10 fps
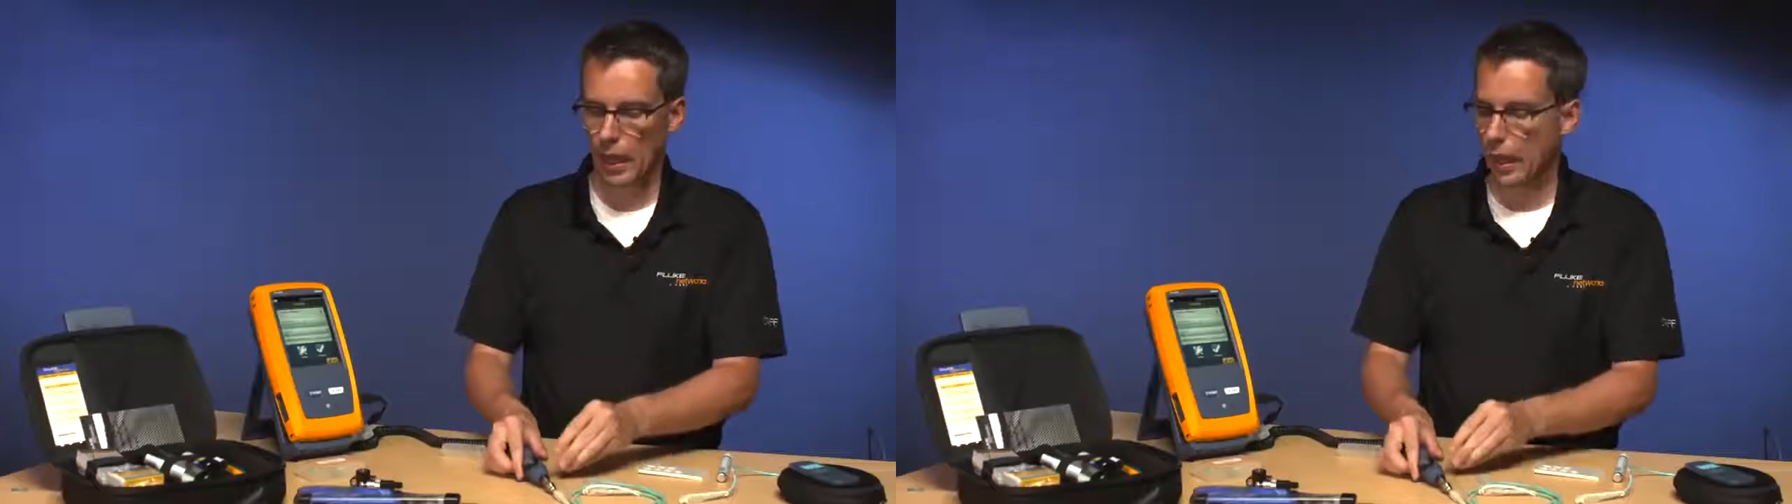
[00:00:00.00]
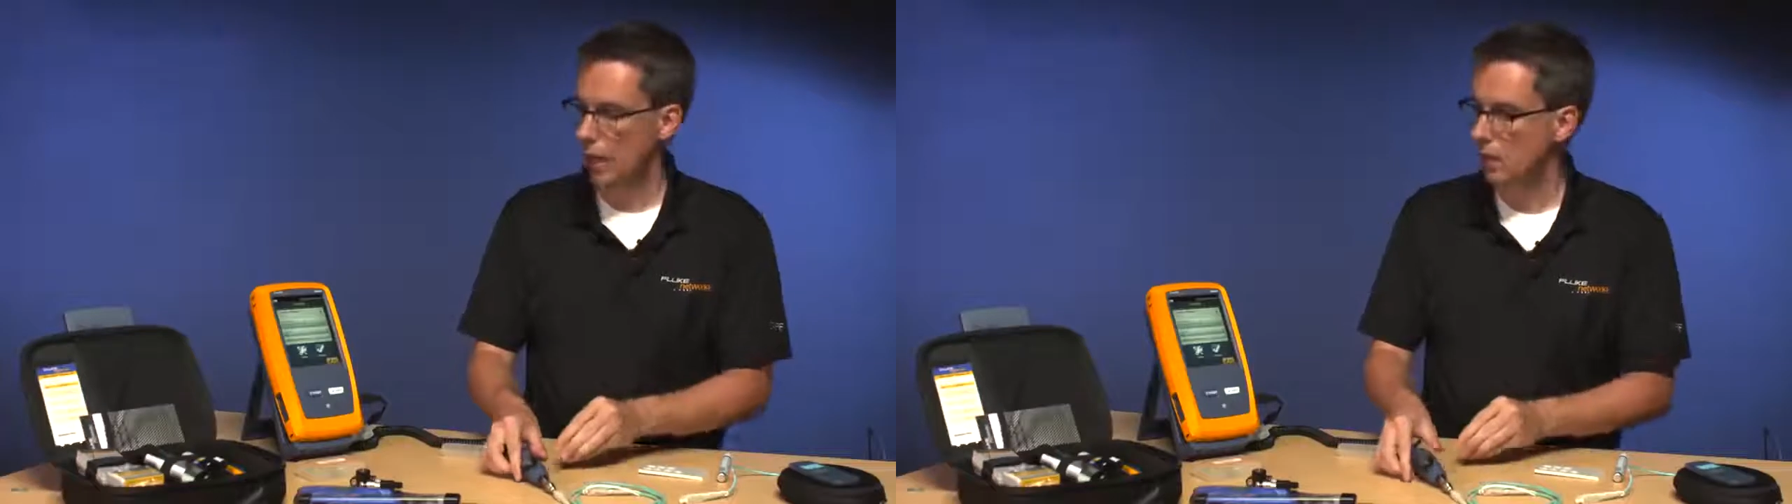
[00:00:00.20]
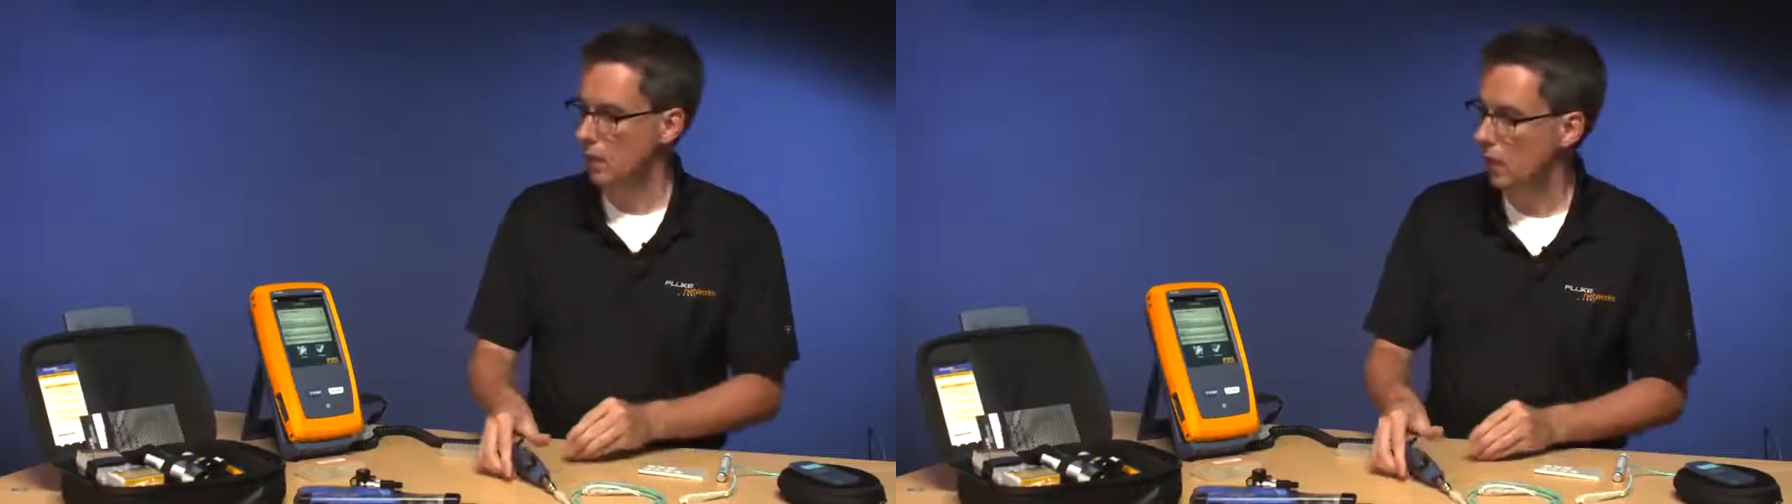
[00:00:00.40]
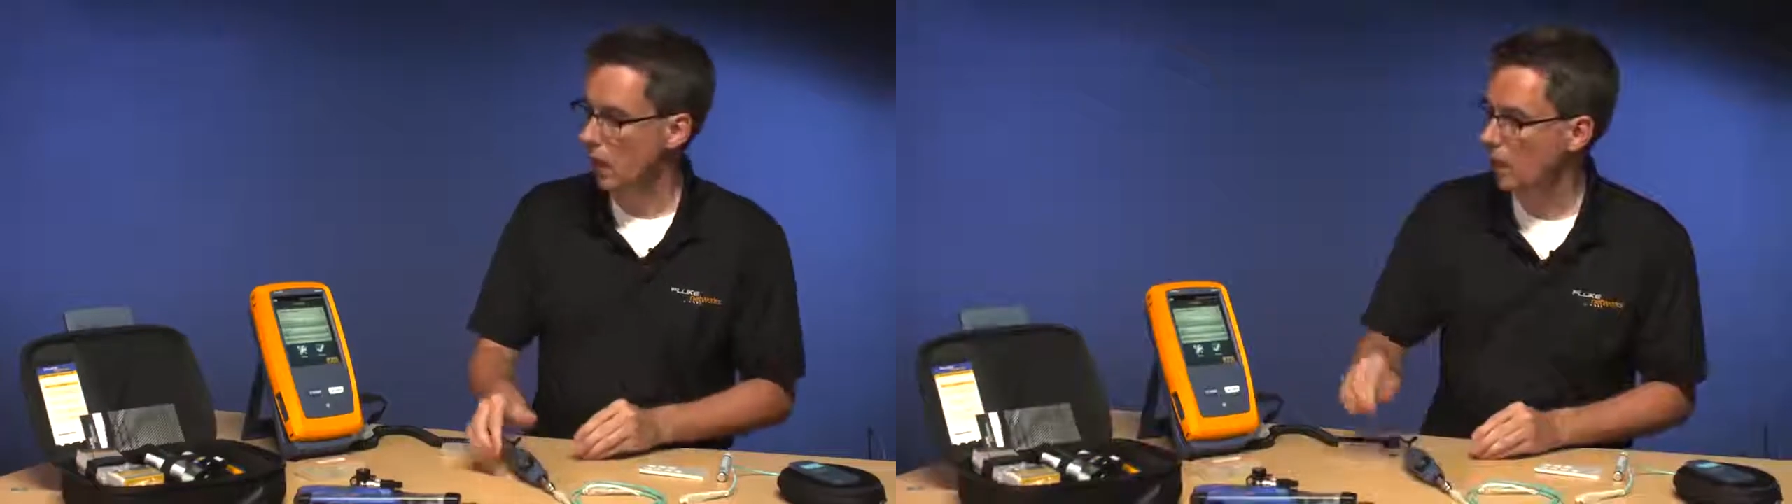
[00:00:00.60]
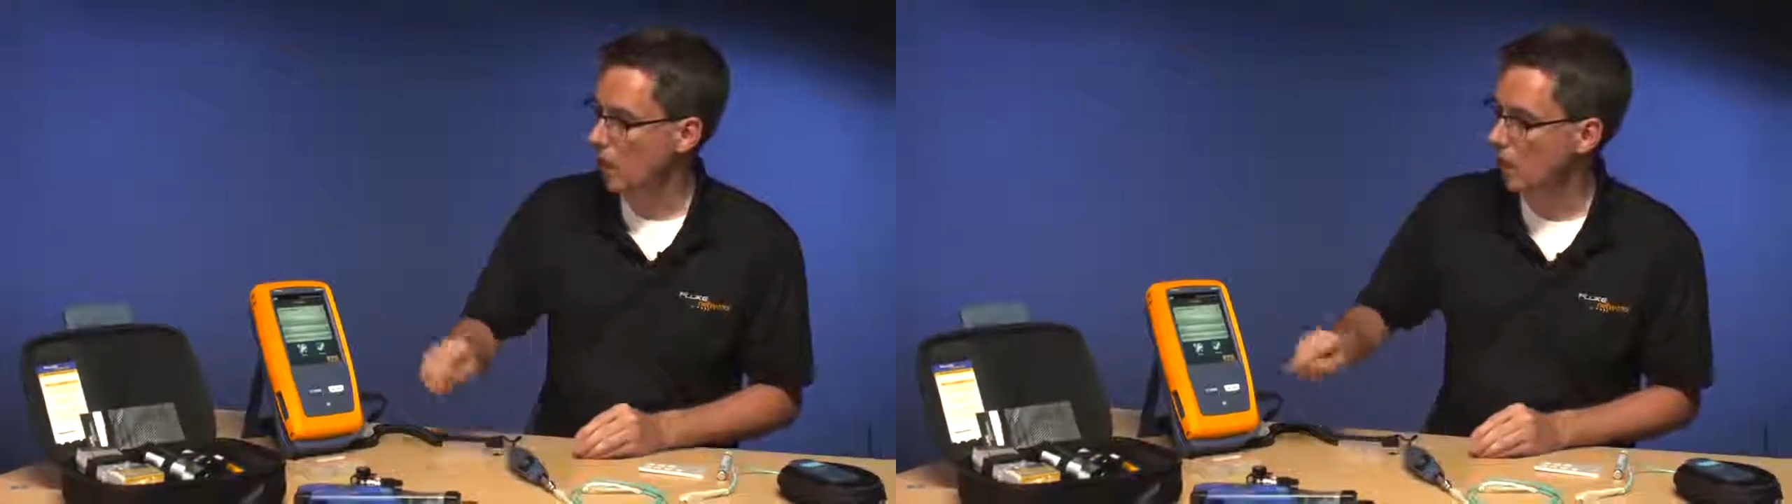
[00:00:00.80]
and
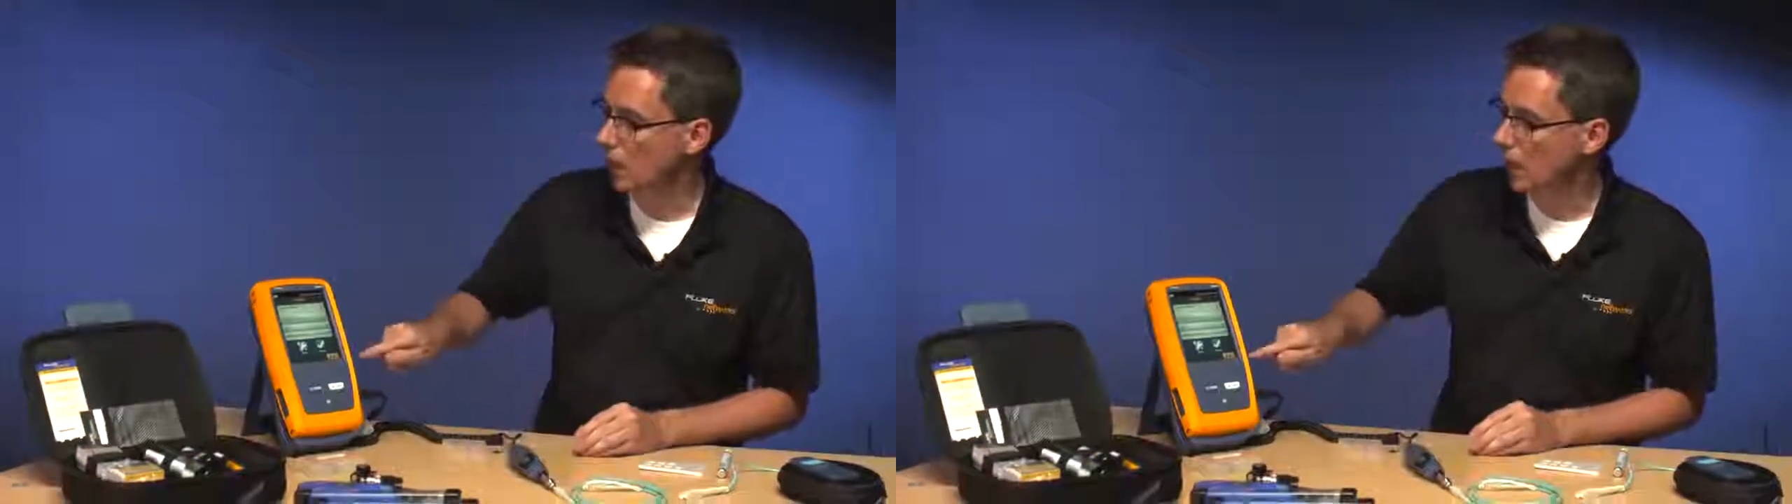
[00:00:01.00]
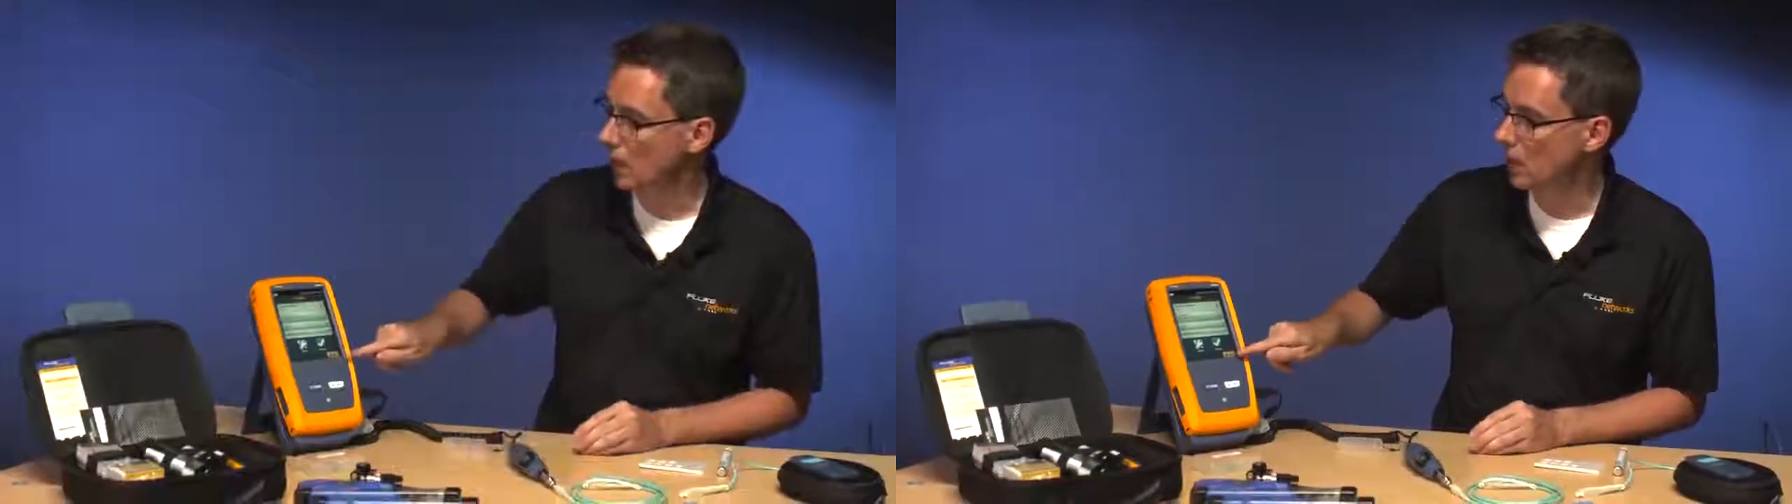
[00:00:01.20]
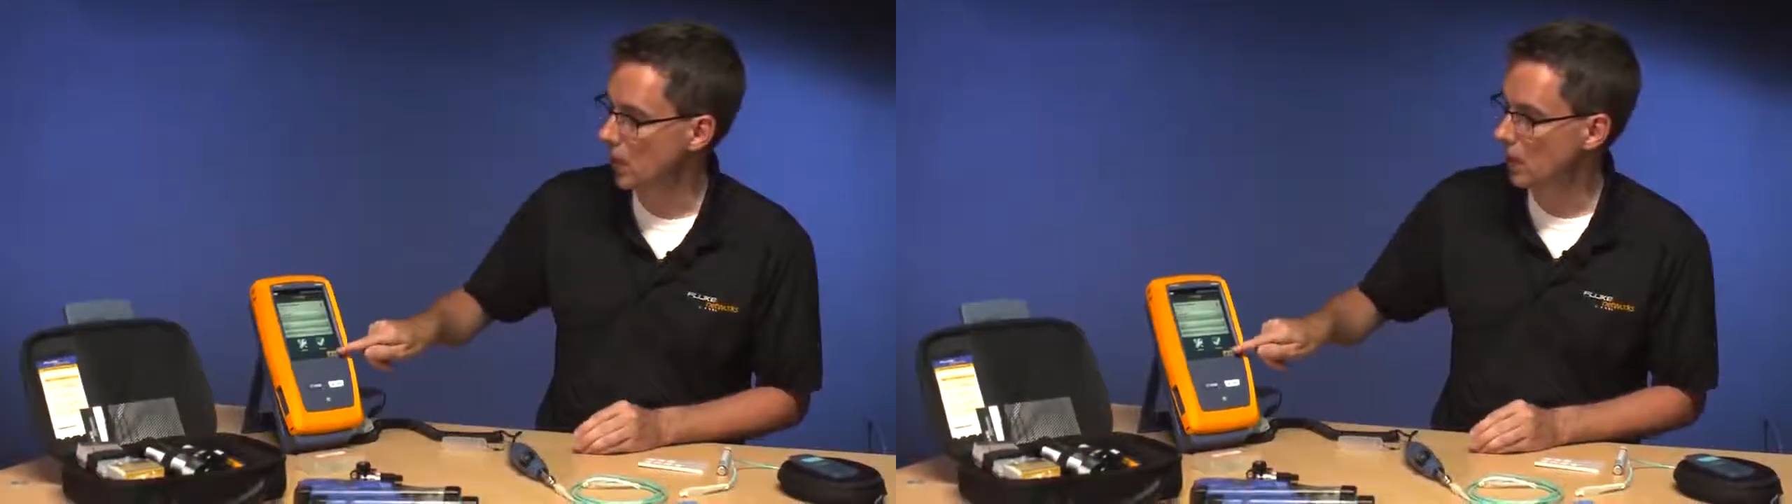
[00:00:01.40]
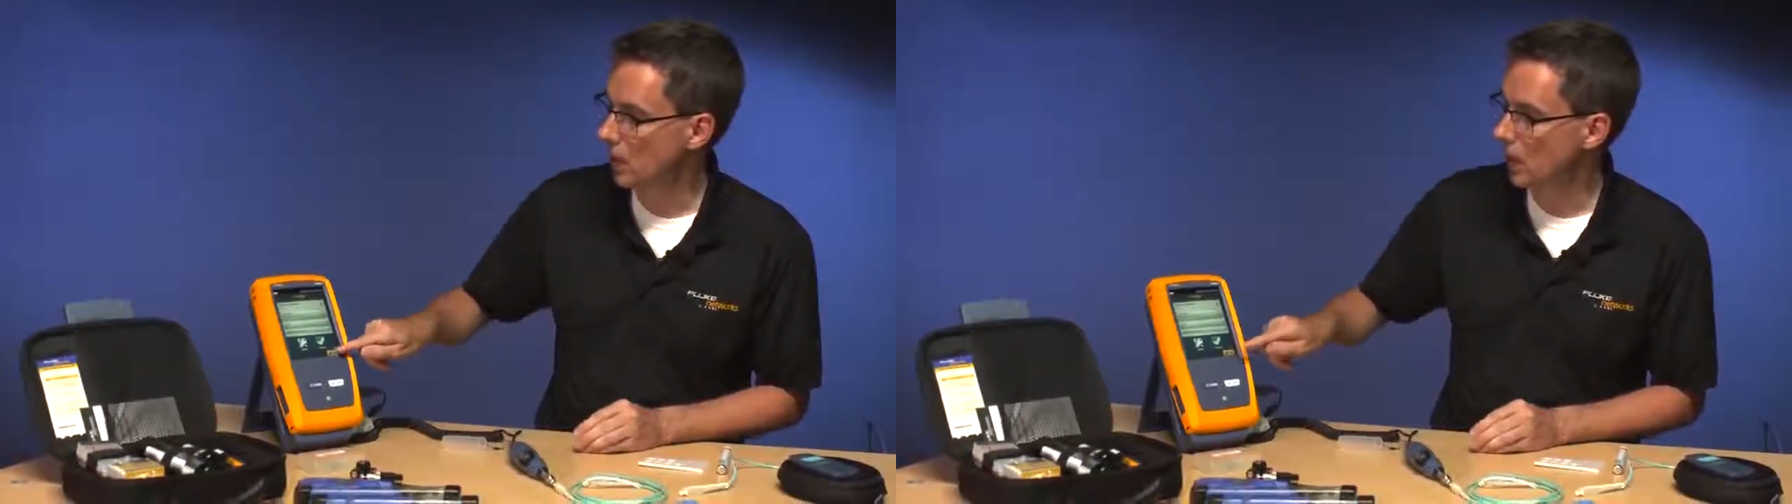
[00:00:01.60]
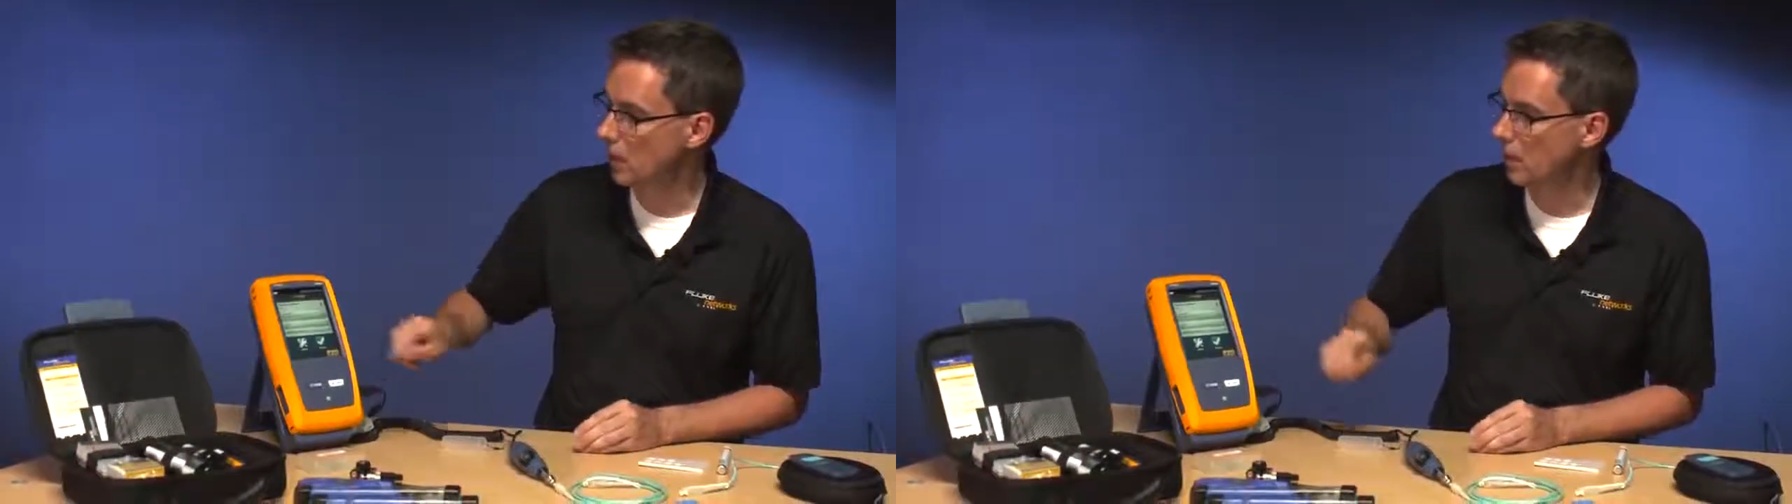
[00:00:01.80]
I'm going to hit the test
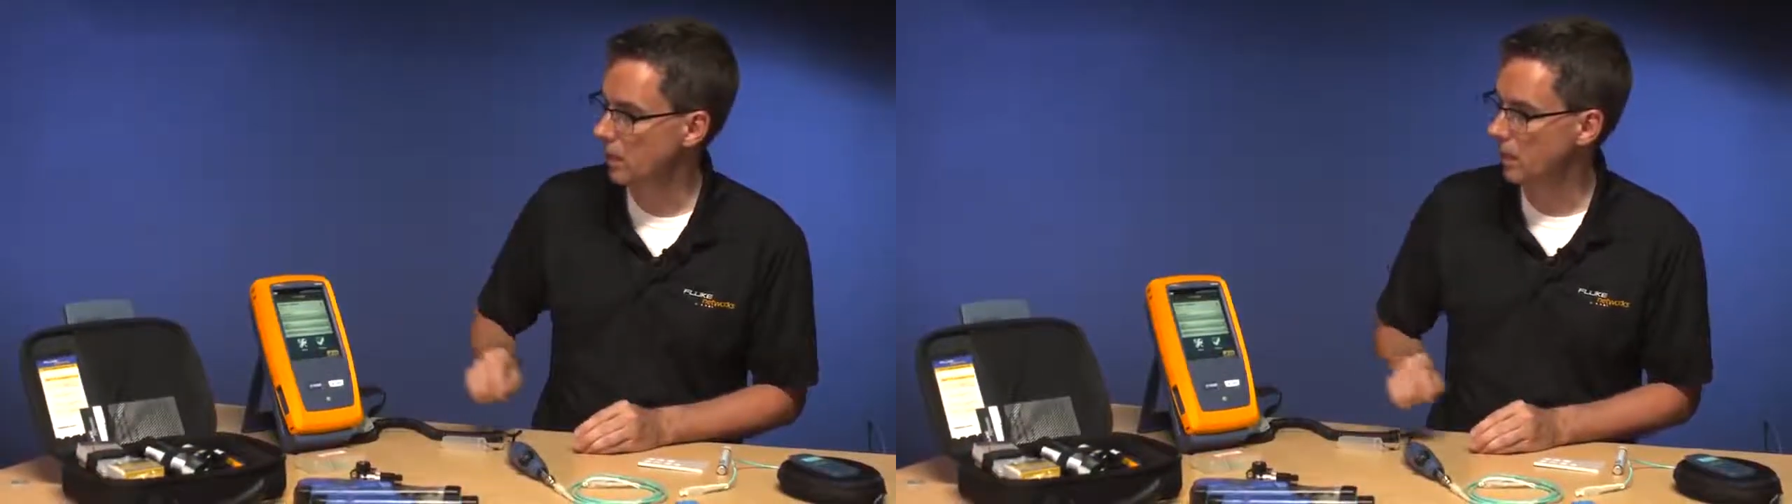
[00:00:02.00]
key.